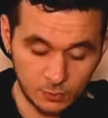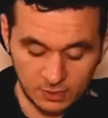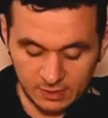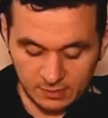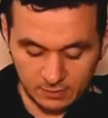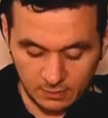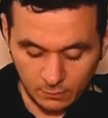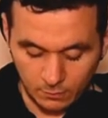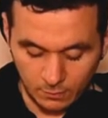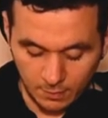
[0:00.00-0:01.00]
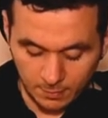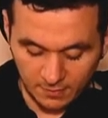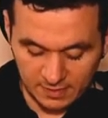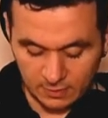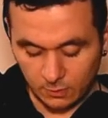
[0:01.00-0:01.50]
we did the
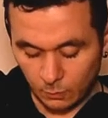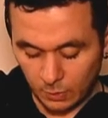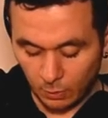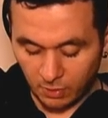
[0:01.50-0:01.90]
previous. We go